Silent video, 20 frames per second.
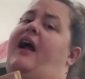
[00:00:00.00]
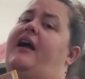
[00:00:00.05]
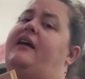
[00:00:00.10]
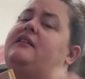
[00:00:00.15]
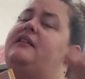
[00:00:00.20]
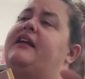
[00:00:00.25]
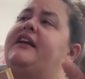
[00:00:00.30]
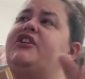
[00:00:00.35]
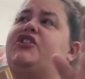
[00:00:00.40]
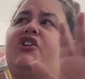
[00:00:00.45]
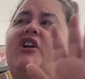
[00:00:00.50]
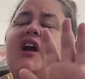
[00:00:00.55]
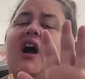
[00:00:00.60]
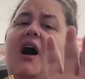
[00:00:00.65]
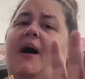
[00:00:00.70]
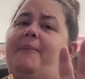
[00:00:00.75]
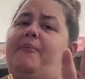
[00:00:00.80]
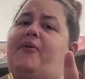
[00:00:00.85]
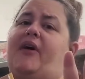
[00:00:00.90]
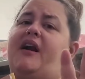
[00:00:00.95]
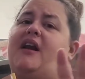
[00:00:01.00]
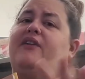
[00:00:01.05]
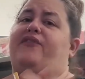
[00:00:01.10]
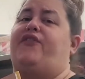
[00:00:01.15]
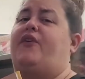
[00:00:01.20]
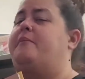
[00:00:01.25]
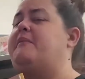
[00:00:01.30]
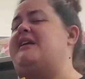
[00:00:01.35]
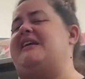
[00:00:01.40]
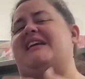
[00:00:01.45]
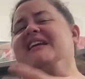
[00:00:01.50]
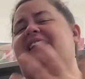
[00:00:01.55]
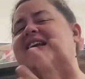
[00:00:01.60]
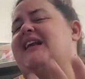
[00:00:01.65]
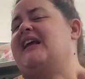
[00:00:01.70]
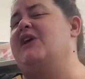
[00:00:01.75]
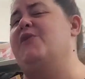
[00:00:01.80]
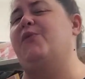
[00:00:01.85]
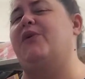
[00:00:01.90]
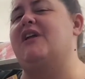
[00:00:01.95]
at least she upgraded from
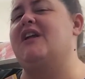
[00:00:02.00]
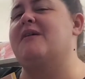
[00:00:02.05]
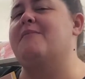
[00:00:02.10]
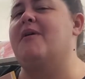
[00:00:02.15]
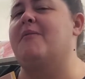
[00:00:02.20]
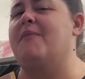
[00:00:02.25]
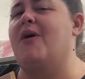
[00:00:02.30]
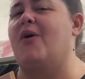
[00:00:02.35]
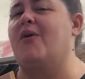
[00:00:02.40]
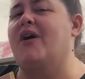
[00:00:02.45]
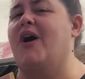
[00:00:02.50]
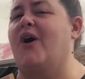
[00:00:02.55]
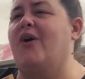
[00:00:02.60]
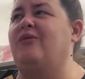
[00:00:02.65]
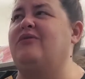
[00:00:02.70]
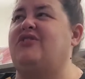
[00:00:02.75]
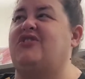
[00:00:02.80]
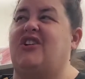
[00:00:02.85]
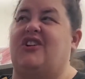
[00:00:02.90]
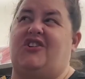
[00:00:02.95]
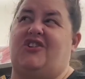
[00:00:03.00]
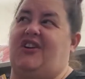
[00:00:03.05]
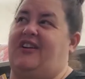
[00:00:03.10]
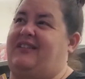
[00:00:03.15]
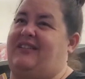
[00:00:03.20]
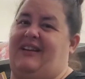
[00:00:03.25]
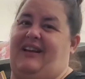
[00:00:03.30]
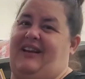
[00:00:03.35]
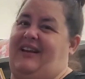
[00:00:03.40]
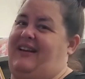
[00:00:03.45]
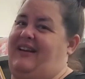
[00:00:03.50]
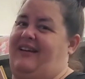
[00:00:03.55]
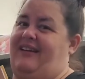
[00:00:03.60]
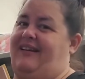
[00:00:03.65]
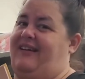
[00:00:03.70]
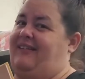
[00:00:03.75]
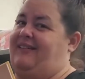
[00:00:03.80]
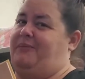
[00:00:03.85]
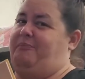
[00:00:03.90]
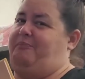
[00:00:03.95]
eating William Amoto to just eating
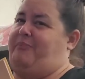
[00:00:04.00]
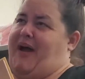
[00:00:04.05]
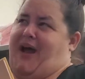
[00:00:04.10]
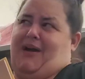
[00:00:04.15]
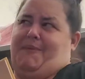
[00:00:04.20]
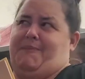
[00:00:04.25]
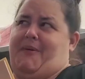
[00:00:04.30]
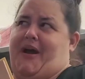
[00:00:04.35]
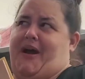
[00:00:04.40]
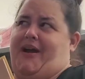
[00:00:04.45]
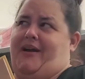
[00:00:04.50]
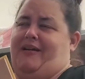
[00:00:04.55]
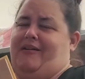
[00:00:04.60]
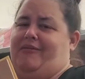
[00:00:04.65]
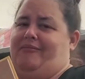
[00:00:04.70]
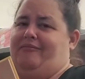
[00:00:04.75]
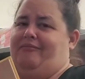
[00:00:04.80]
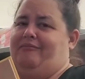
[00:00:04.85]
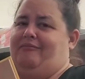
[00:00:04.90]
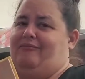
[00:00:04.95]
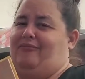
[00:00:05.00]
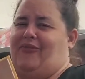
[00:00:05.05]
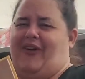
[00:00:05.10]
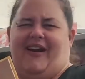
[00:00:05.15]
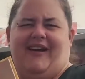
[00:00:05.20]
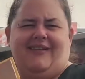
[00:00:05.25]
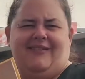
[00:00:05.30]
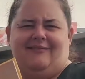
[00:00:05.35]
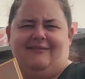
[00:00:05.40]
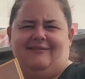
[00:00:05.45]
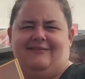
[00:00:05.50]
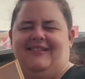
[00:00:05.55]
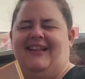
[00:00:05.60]
his backpack, right?